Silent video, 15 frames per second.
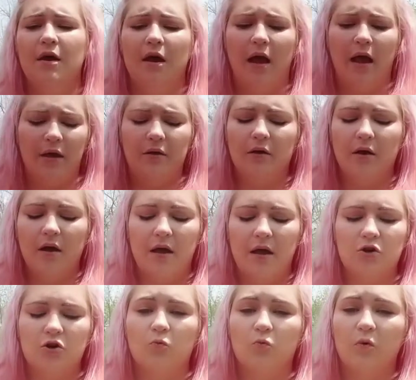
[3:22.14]
And
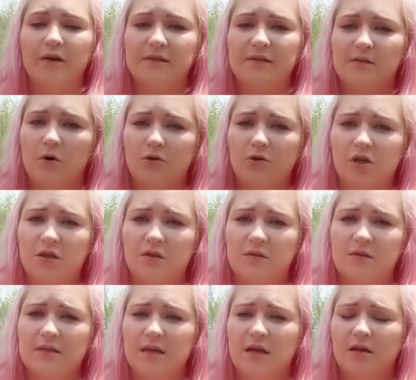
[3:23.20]
your wrist
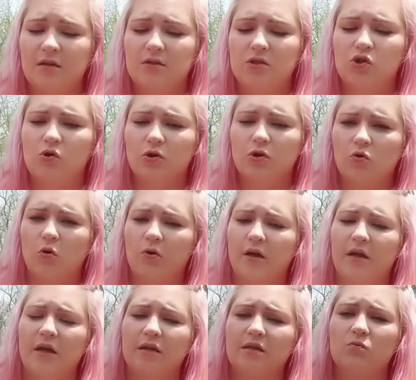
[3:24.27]
motions to control
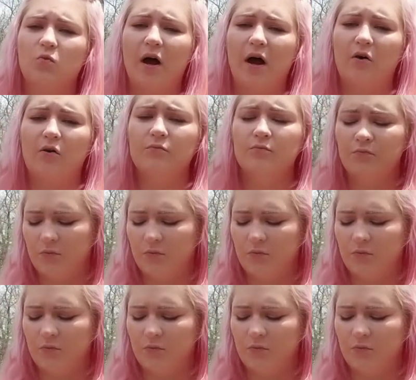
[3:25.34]
it as well.